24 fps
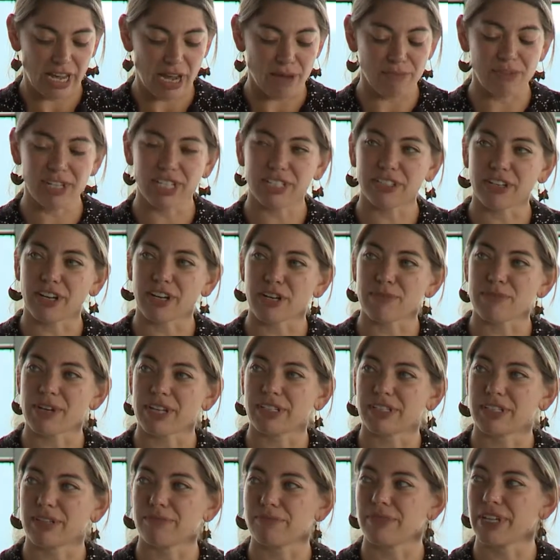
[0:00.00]
I'm going to talk
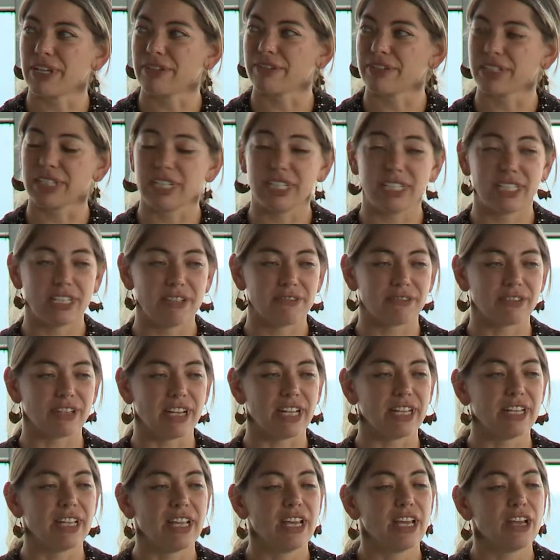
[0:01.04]
about something really
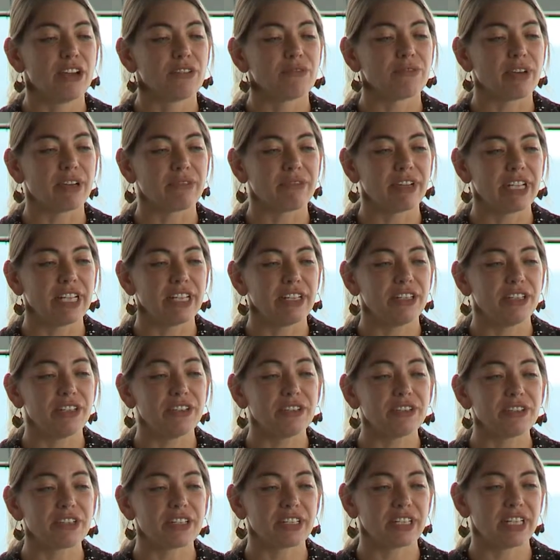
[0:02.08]
different. When we
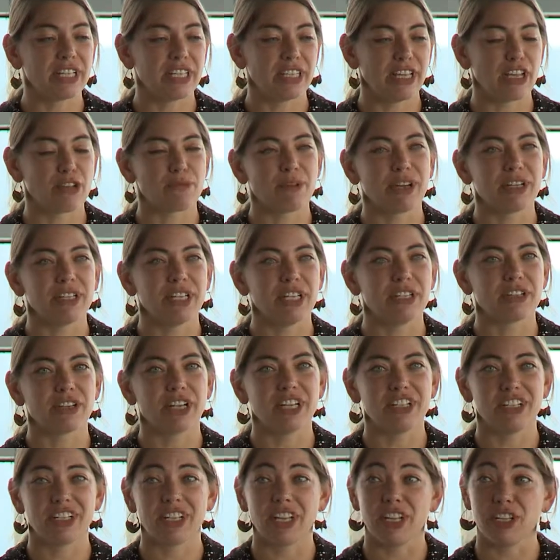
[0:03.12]
usually think about nature
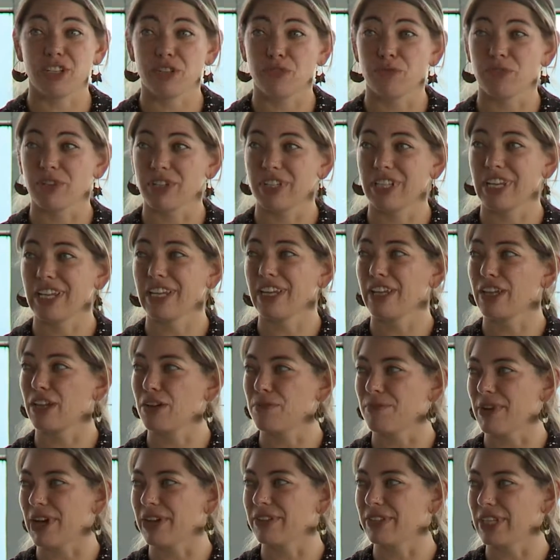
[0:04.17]
education, we're thinking
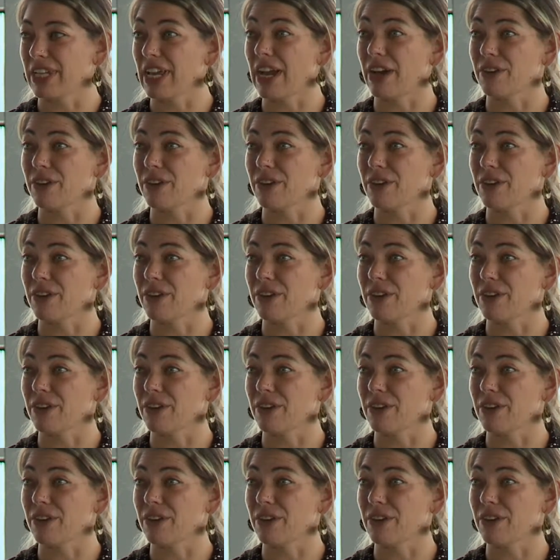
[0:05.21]
about the